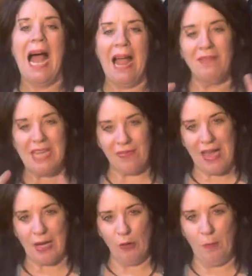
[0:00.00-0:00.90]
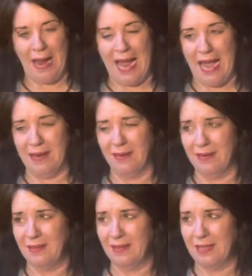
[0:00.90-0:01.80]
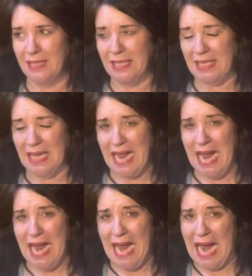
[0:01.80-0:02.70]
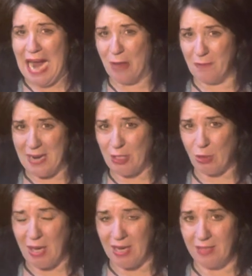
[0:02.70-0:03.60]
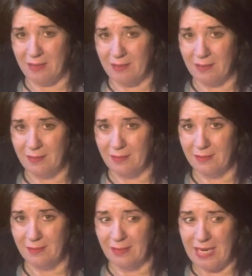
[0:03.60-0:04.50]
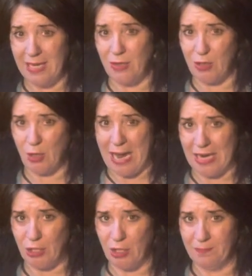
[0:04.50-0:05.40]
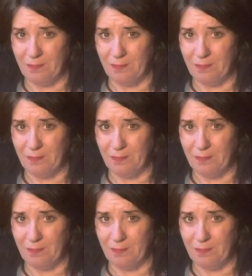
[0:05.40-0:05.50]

I have to get that glue pad out of my truck and into the trash.